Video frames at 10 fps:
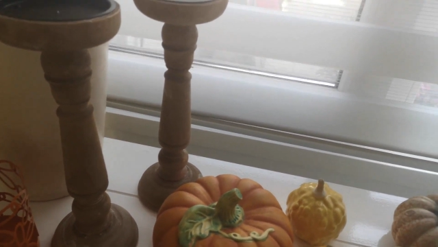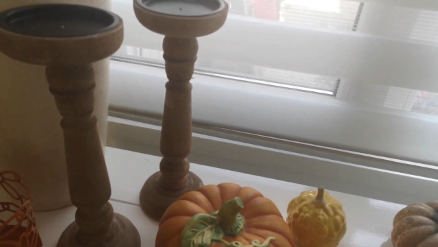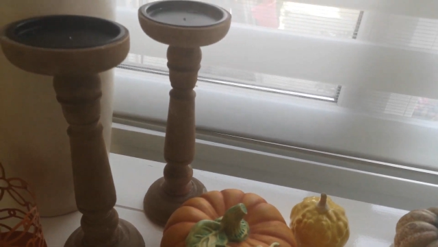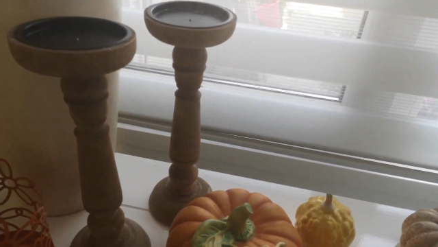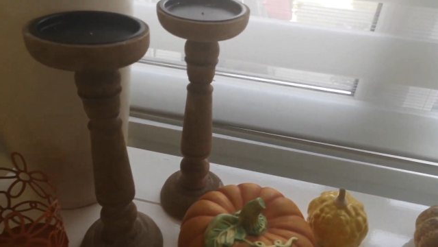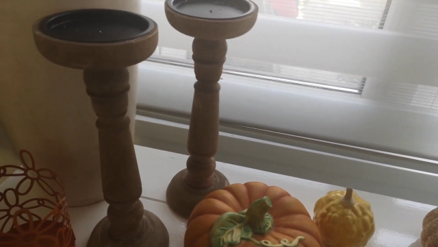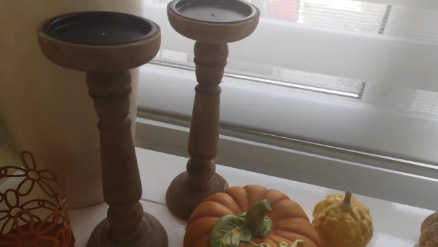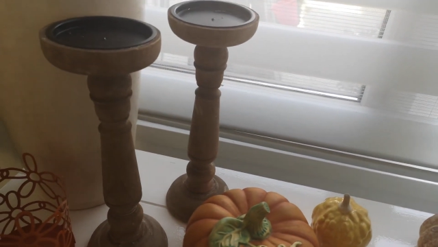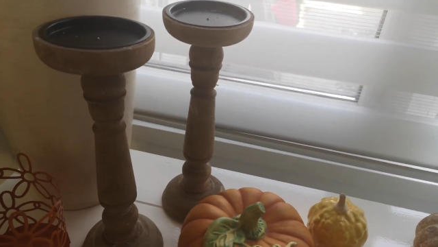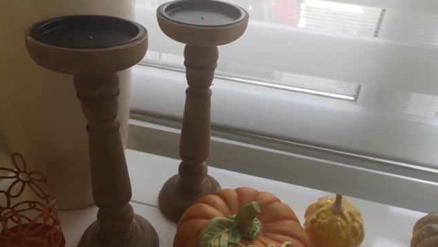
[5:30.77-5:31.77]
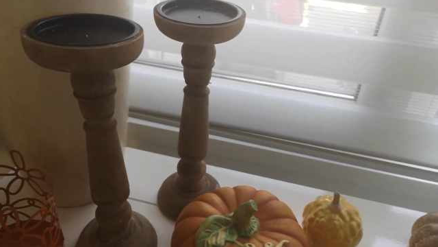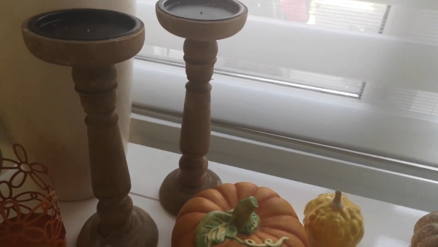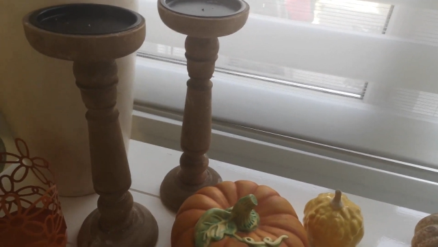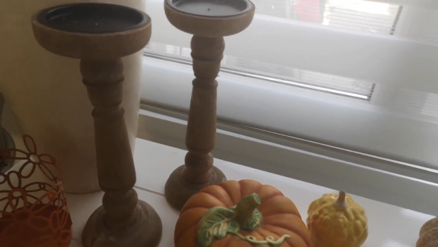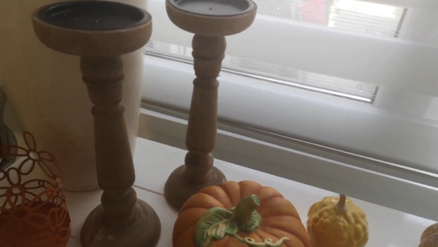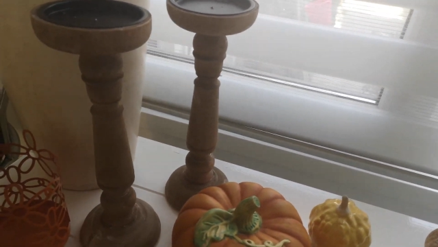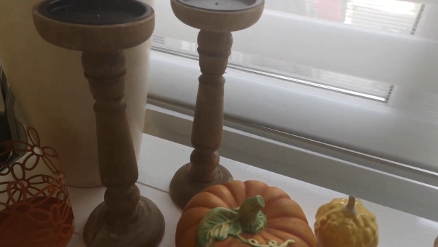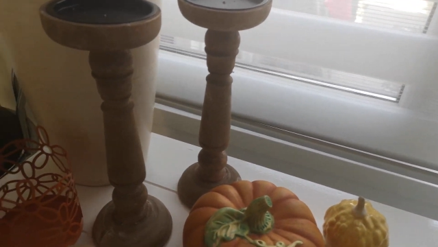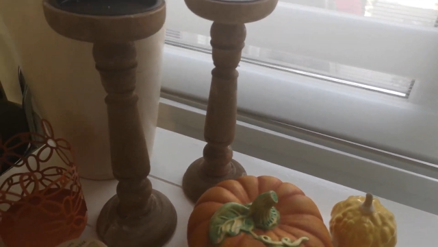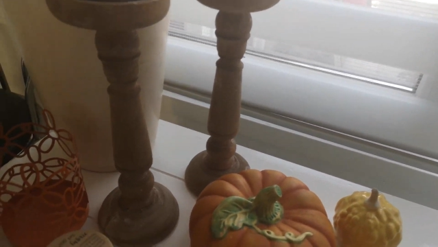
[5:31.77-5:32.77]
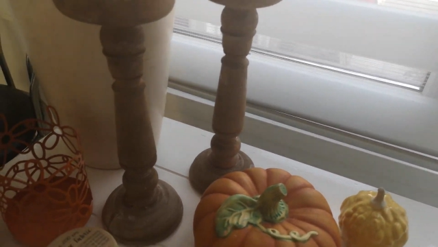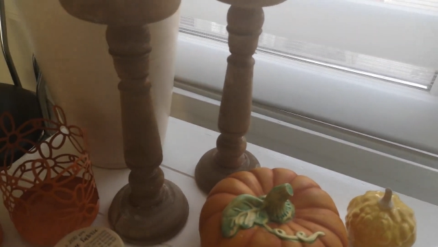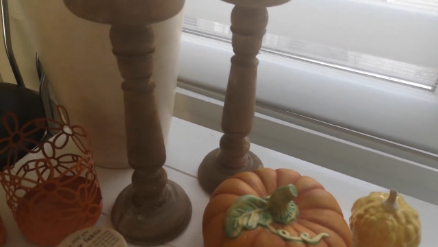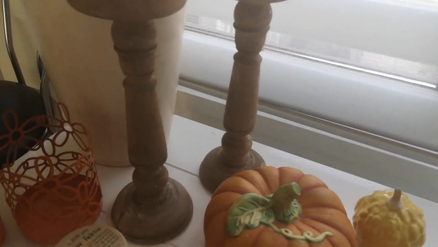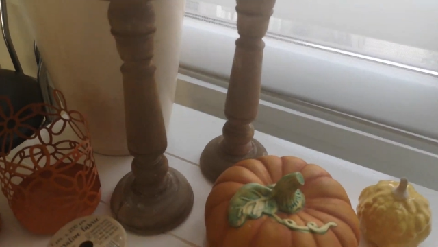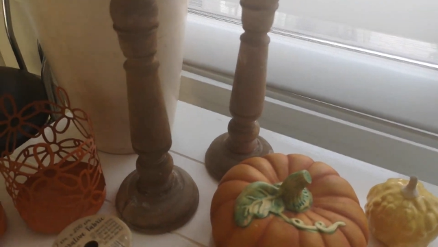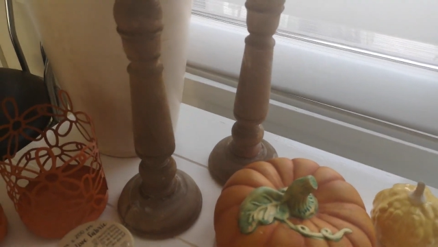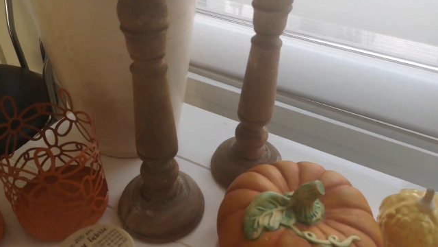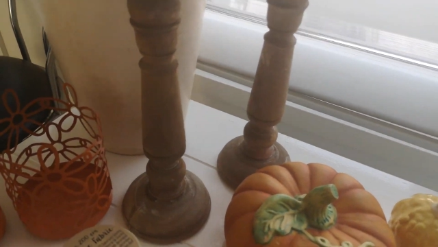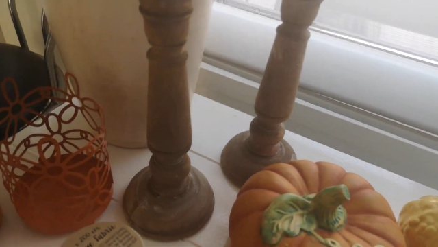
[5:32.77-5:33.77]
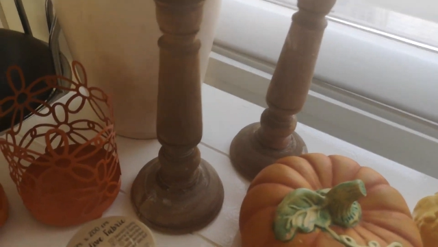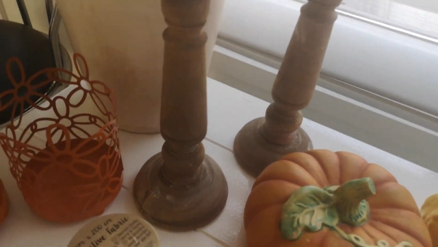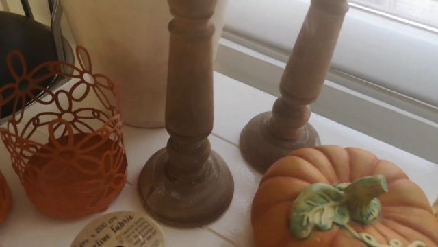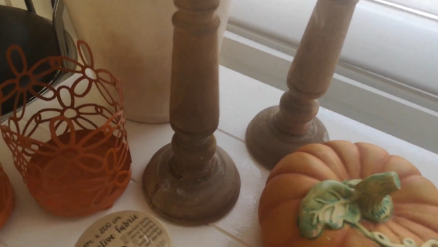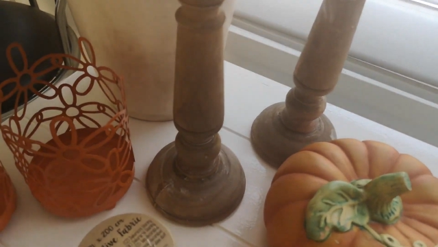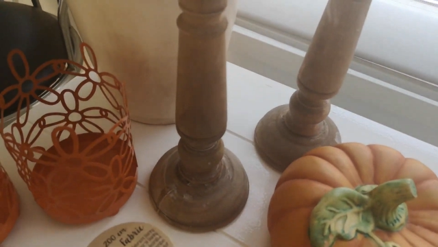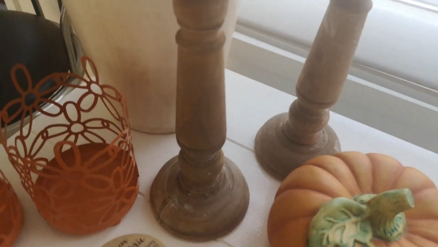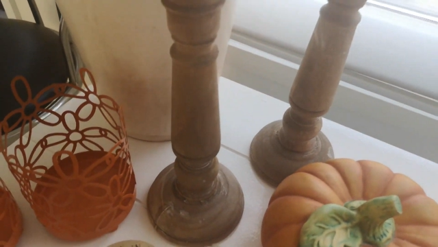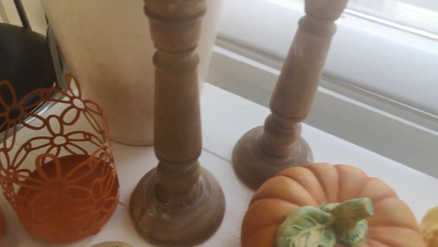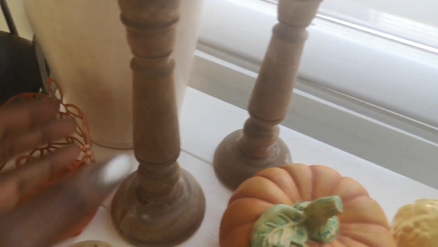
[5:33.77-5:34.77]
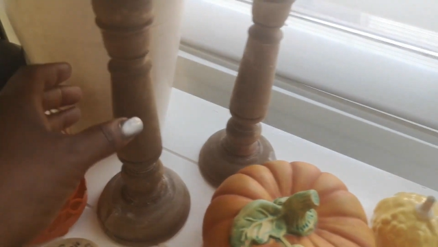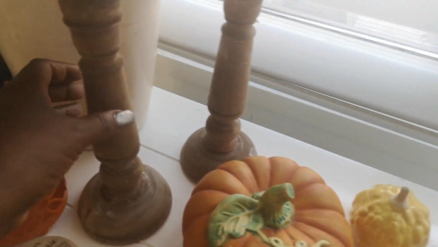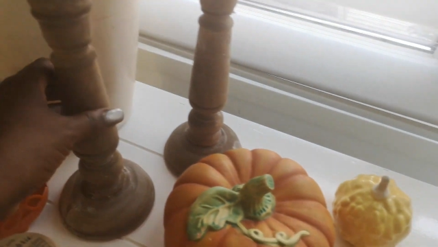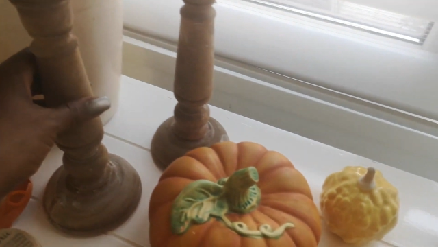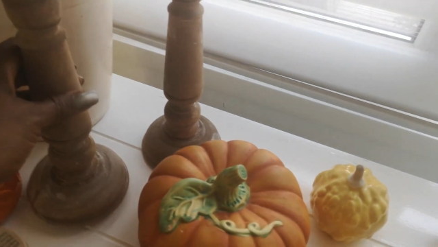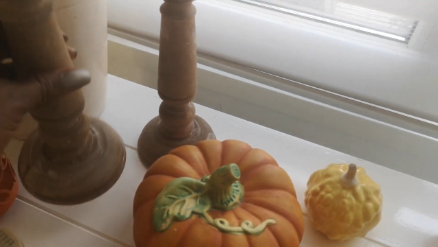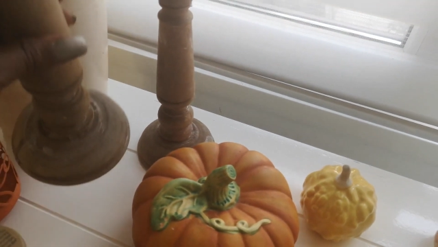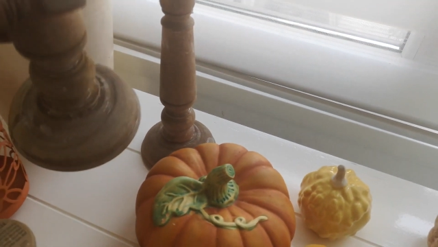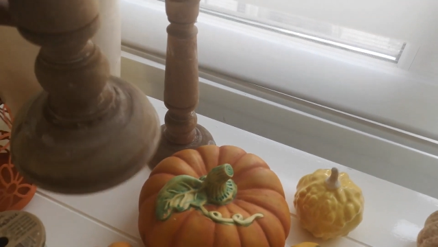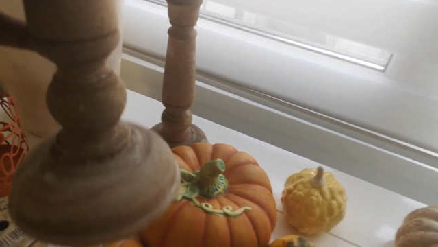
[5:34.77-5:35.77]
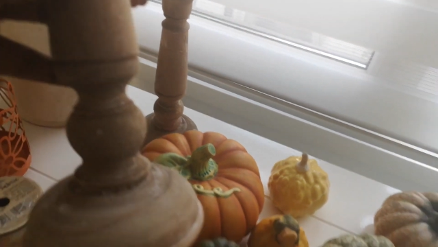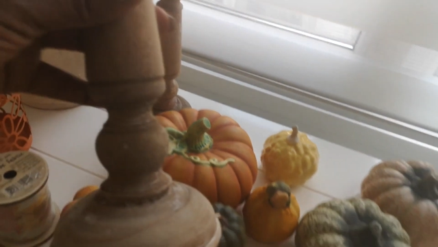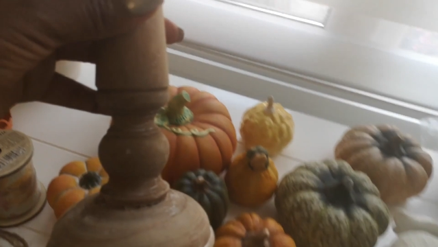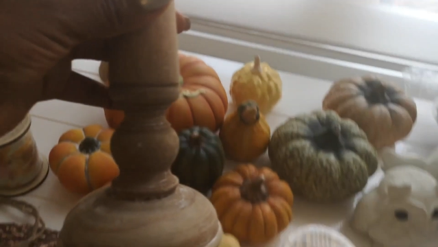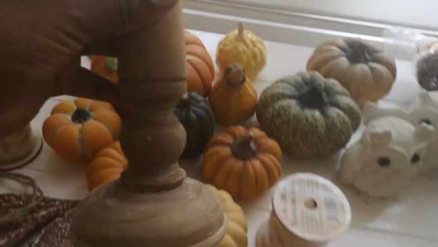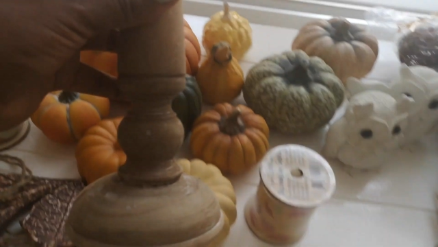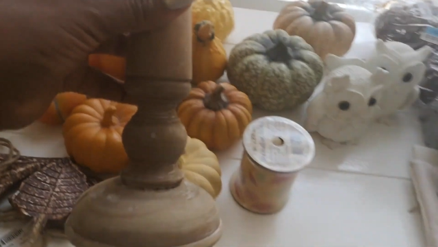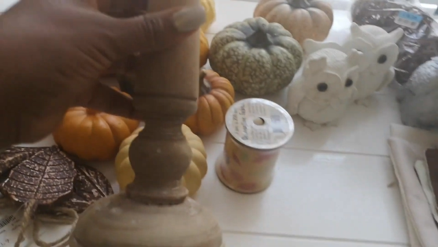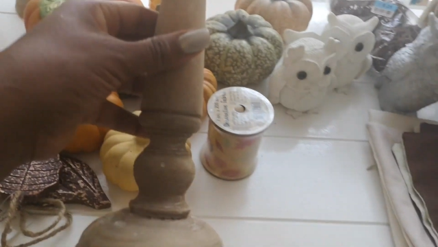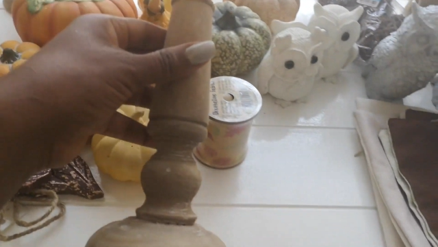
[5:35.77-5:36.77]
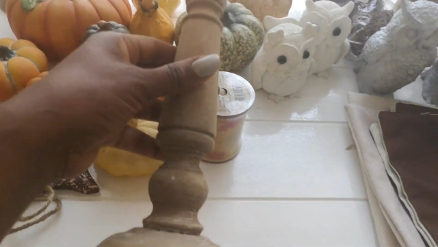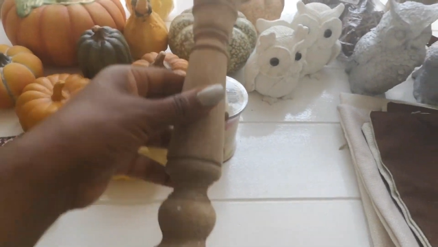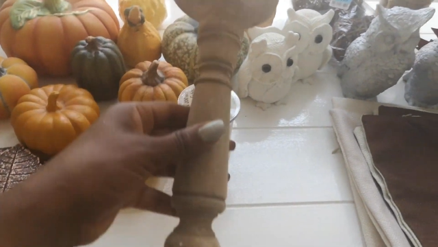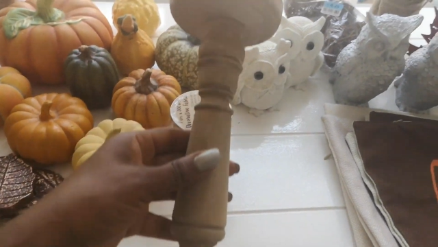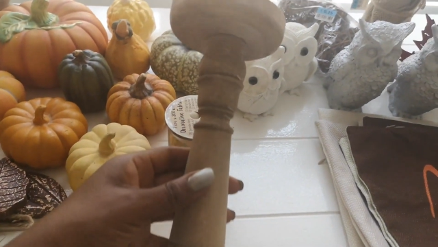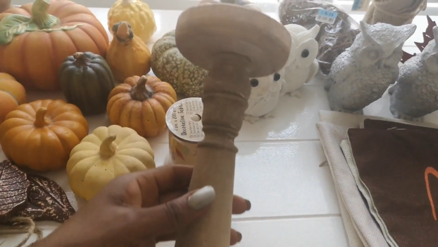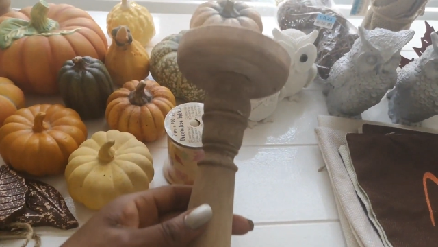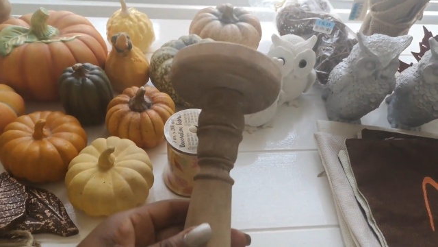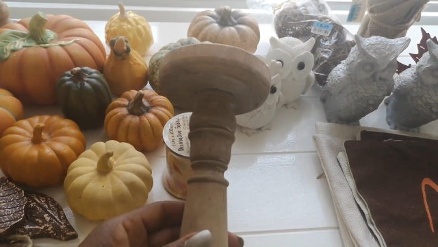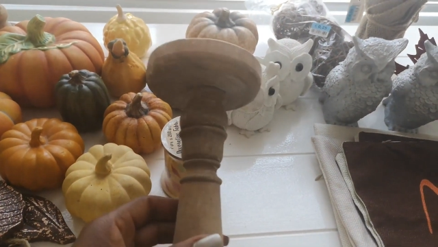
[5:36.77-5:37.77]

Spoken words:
(no speaker visible)